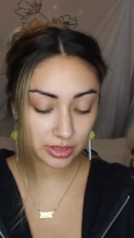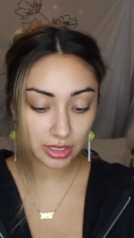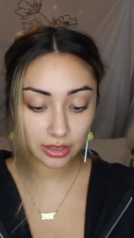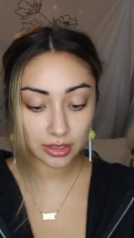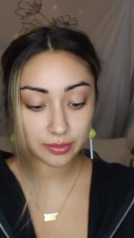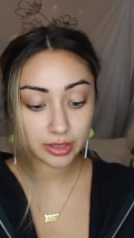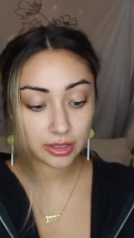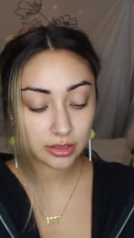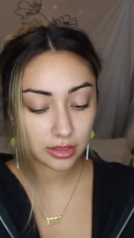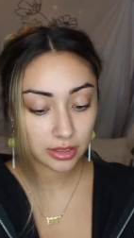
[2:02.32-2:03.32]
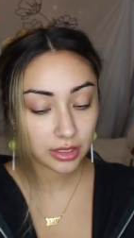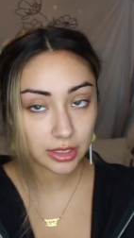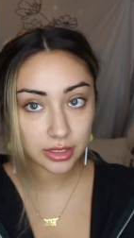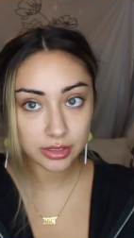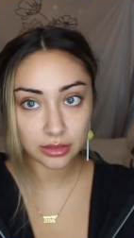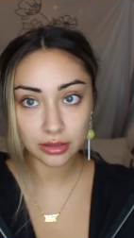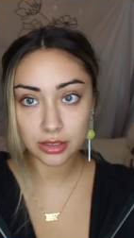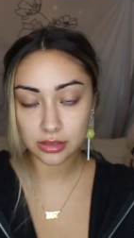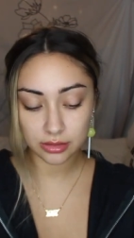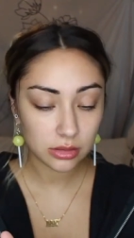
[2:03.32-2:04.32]
they claim that it, it is at
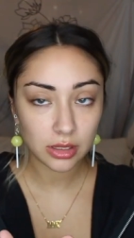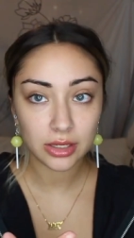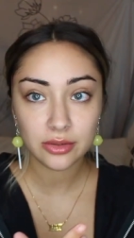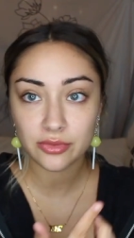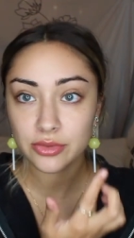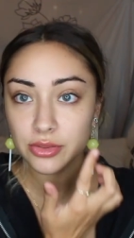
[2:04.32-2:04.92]
least kind of